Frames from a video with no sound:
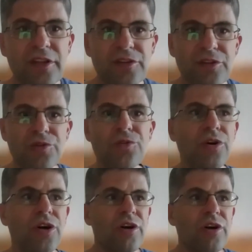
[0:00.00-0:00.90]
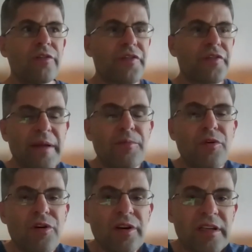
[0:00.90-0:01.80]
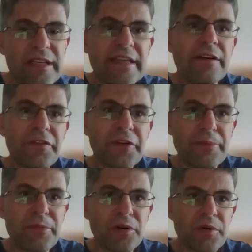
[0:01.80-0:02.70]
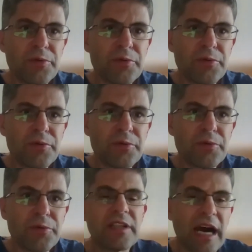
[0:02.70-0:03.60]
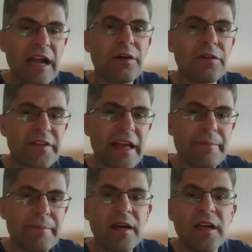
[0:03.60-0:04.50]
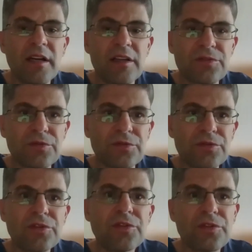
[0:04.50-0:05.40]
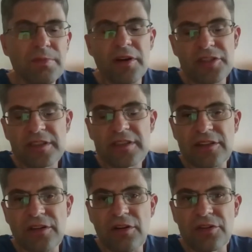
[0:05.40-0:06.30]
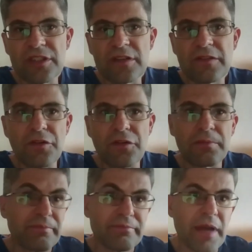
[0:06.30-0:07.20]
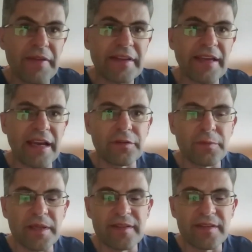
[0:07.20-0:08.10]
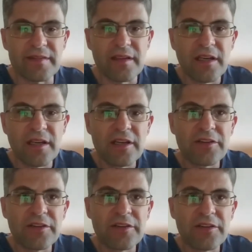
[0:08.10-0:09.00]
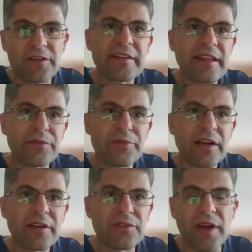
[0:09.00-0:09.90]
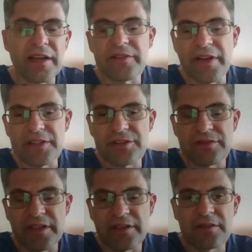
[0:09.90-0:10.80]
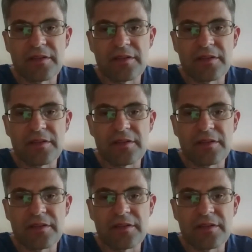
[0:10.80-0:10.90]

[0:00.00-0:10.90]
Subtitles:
new framework, legal framework, which would allow them to use blockchain technology for many kind of business. So I think that we are in the right direction there.